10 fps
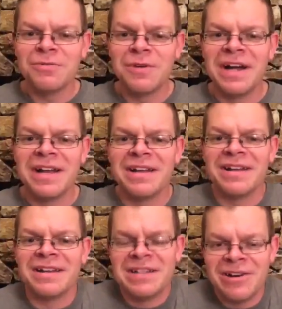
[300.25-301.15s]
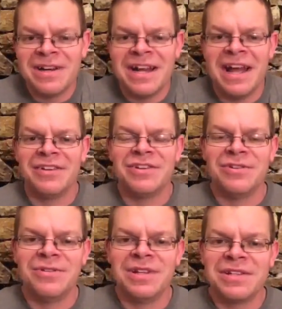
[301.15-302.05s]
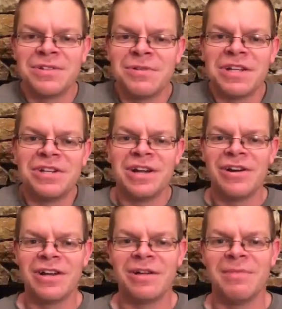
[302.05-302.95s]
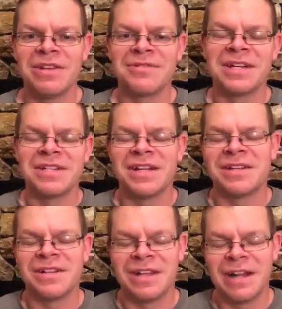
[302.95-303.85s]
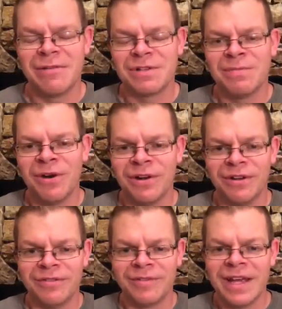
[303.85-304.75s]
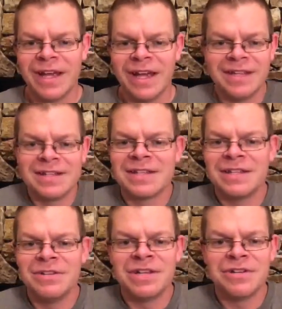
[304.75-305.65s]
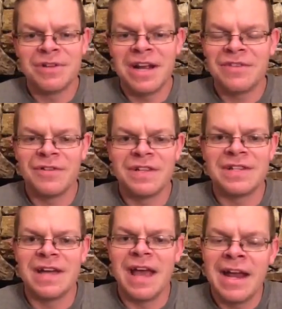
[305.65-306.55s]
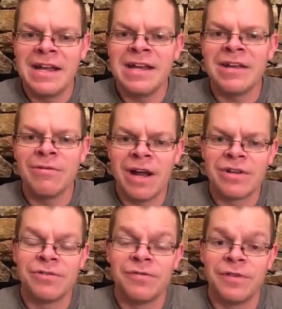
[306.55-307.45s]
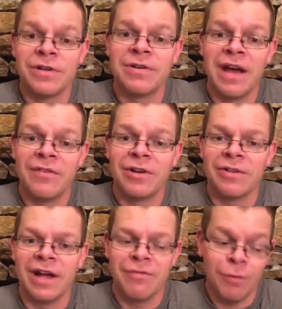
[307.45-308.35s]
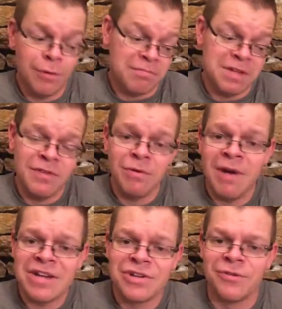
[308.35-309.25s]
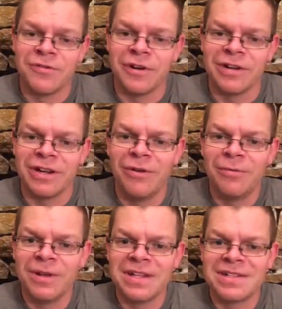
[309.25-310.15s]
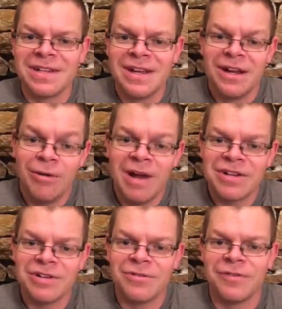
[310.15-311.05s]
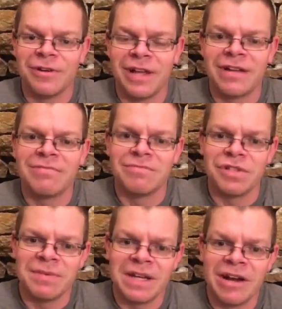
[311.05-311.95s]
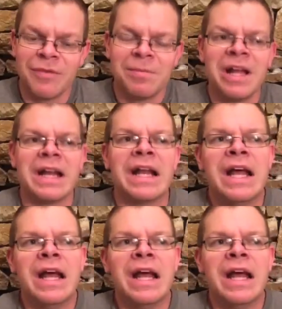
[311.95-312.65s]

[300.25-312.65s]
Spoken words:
what Doran had to do, and this is what he shared in a mentoring session that I was a part of. And this is, you can transfer this to any irrational fear you have in your life, or even rational fear, one that's a rational fear, like jumping out of a plane.